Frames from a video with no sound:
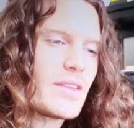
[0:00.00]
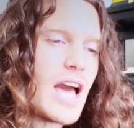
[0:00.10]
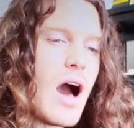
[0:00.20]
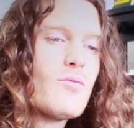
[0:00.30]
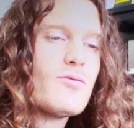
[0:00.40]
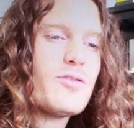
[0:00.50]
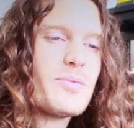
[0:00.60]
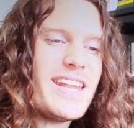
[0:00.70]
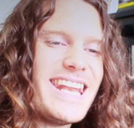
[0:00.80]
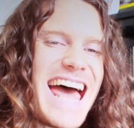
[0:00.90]
Come
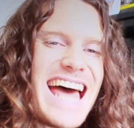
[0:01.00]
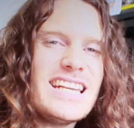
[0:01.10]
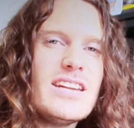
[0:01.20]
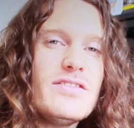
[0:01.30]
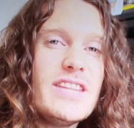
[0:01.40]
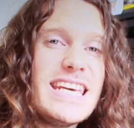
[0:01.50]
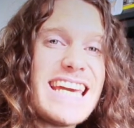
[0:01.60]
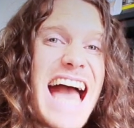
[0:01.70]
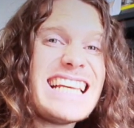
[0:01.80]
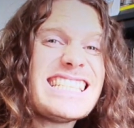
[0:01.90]
from the land of the
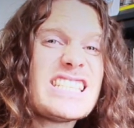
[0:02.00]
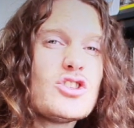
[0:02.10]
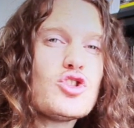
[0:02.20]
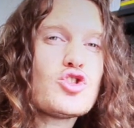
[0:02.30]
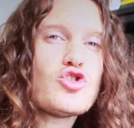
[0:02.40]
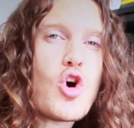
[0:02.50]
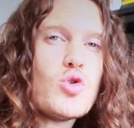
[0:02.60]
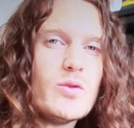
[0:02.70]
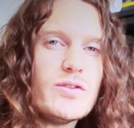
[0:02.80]
ice and snow,